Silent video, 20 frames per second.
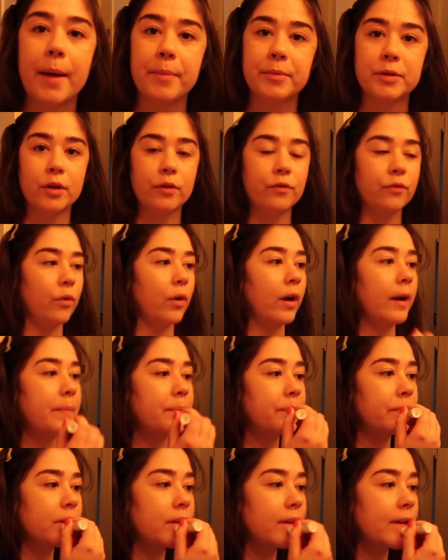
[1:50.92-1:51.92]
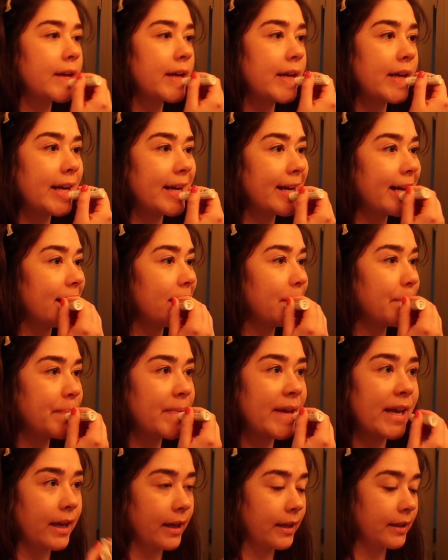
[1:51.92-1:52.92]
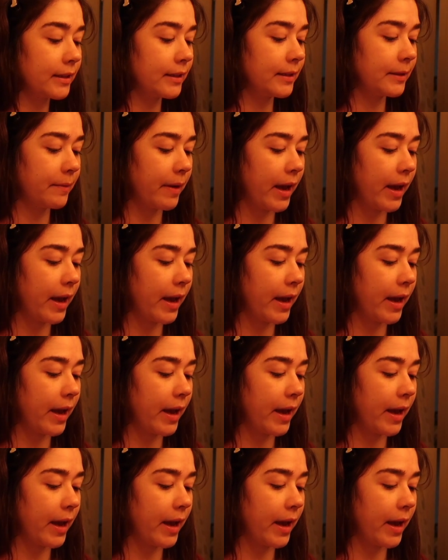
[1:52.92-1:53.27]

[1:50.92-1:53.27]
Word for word: the episode for, um, picks,